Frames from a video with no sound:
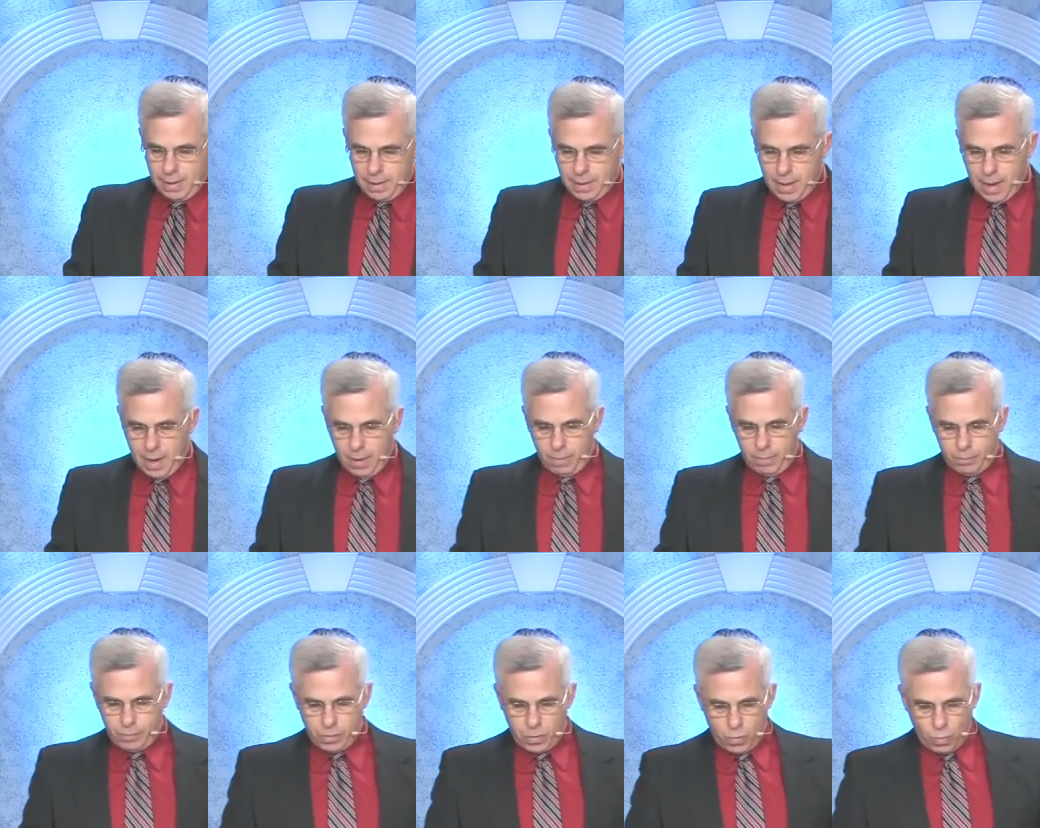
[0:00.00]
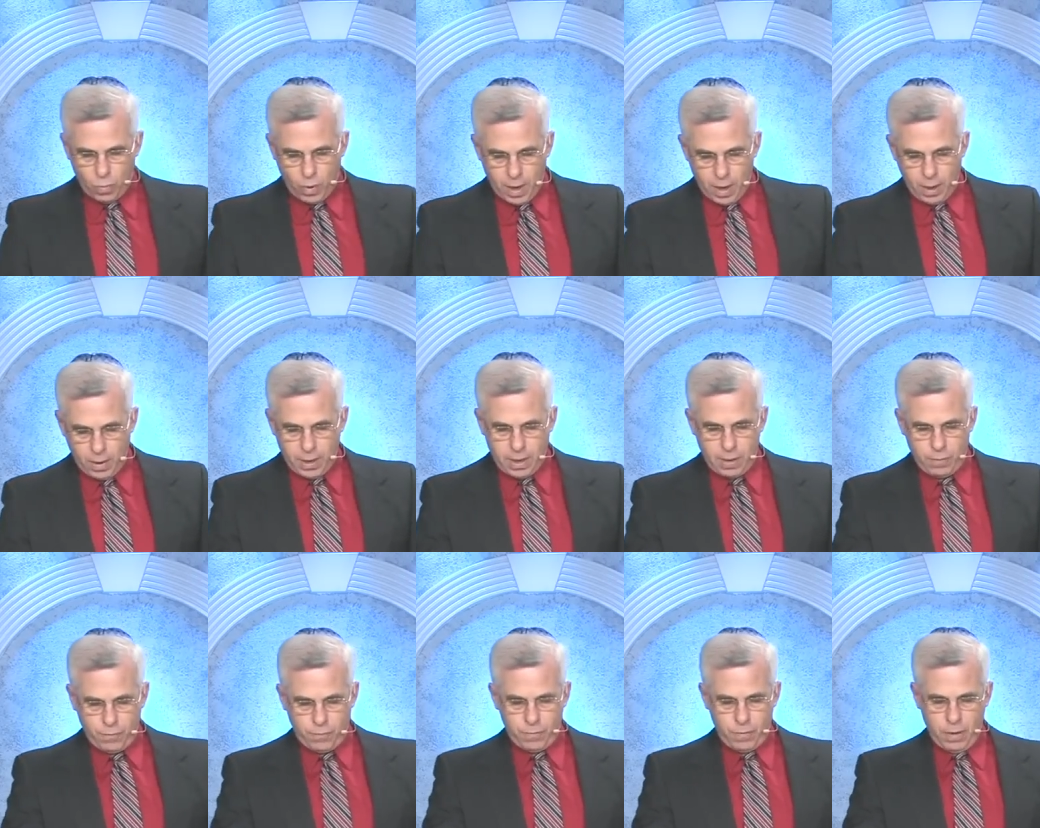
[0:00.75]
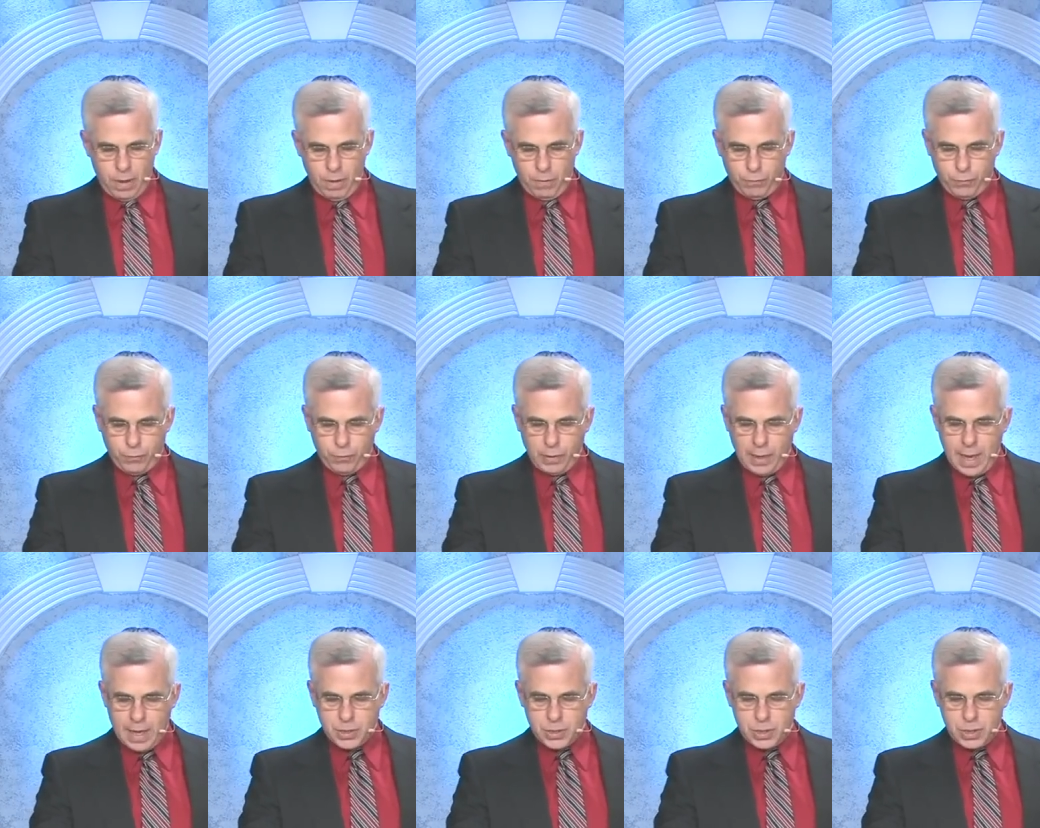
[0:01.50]
Now, where he
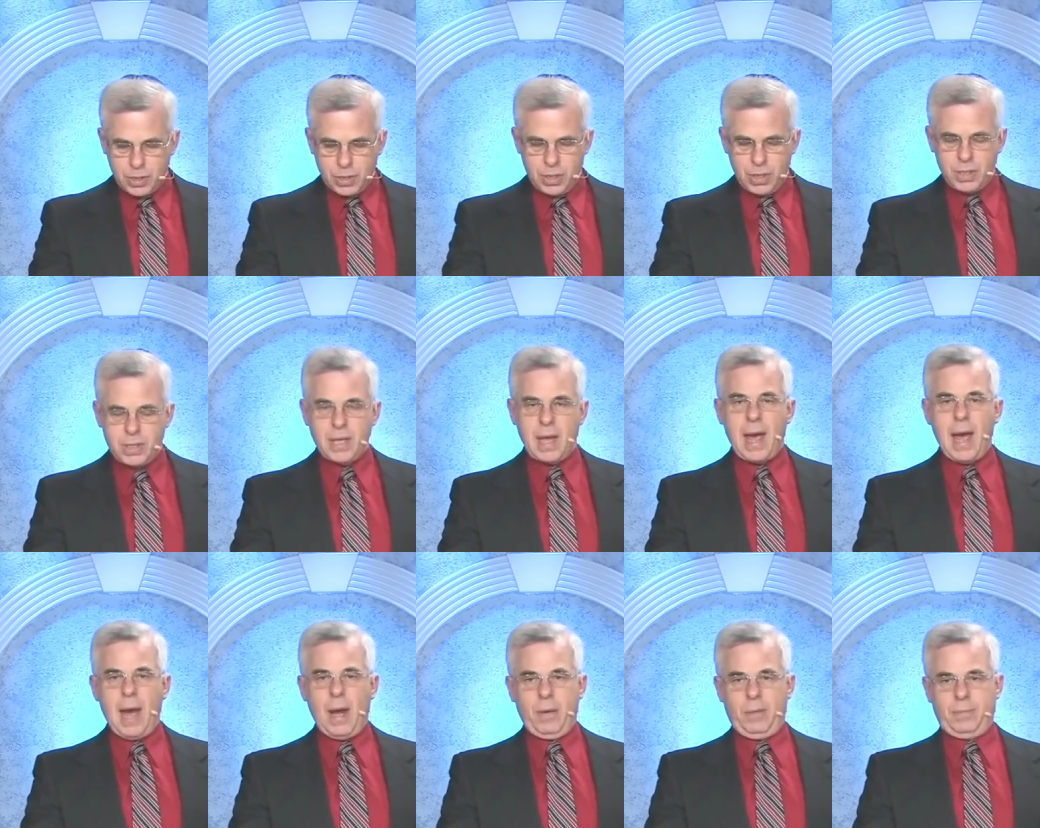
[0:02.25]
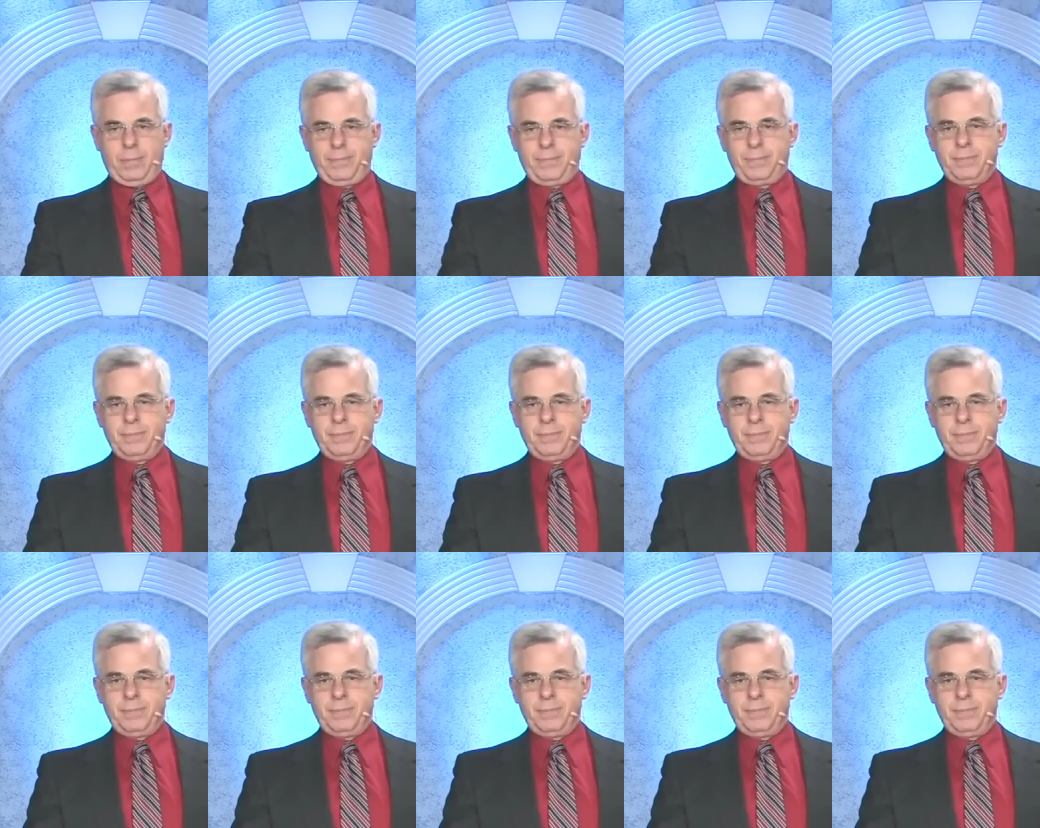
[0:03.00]
fleshes this out